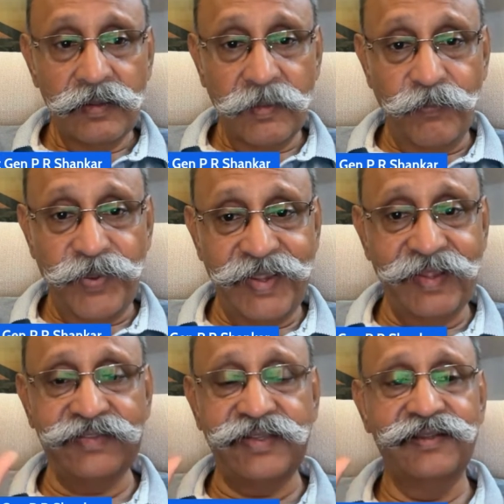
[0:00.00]
The
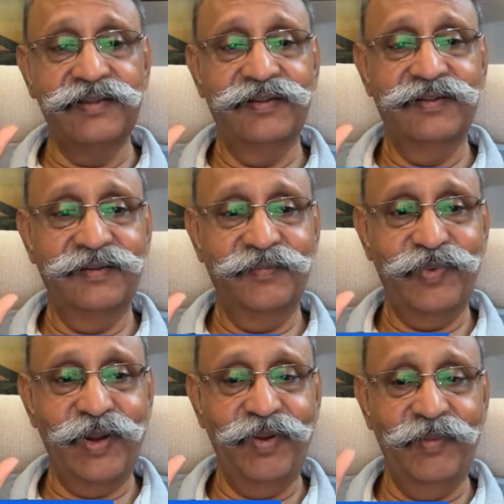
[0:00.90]
biggest
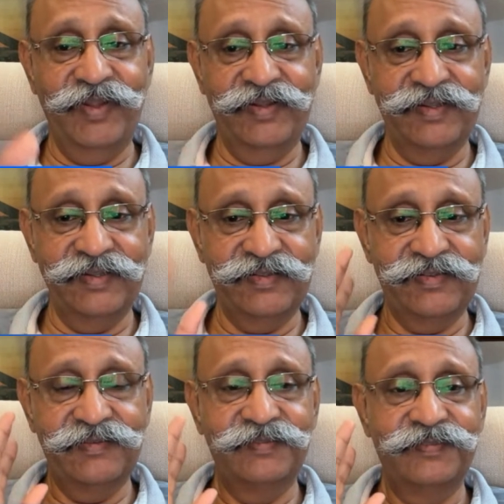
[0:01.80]
problem is
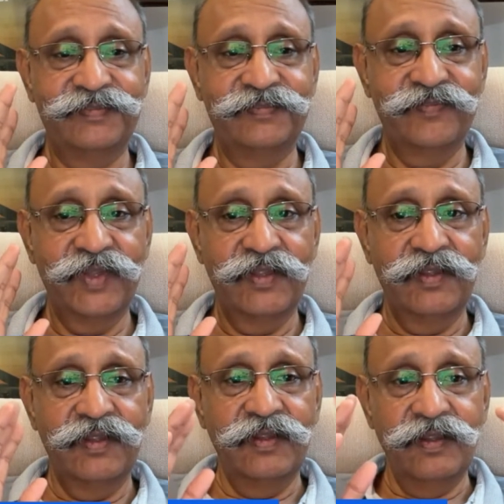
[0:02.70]
this.
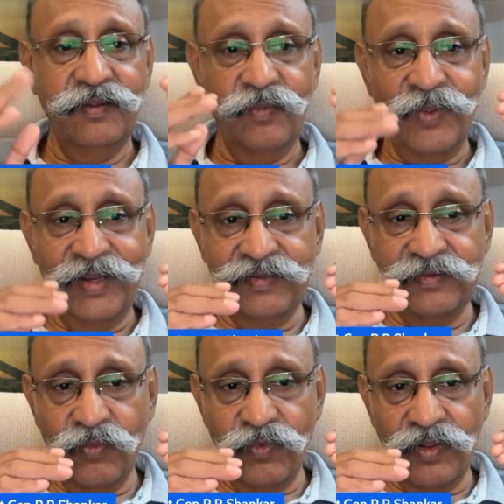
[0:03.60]
When,
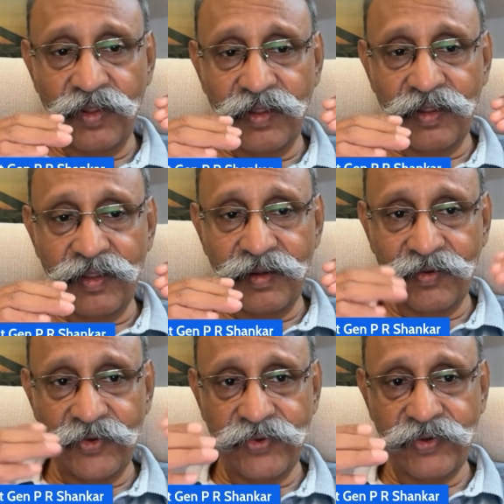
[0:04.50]

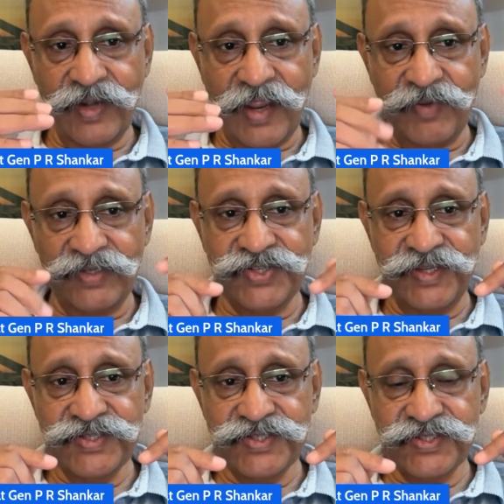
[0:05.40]
due to climate
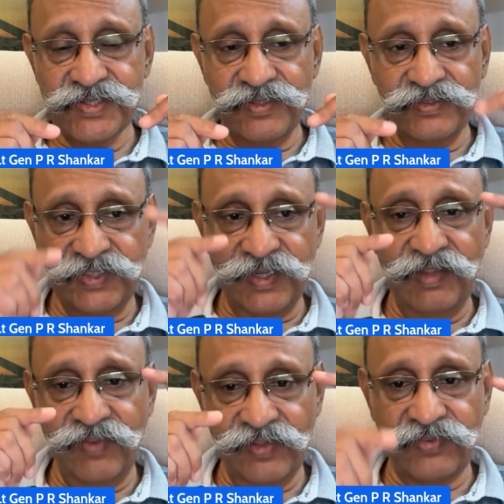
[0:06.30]
change, sea
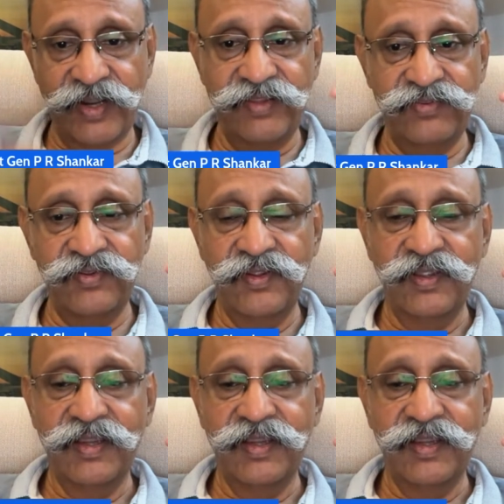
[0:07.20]
levels rise,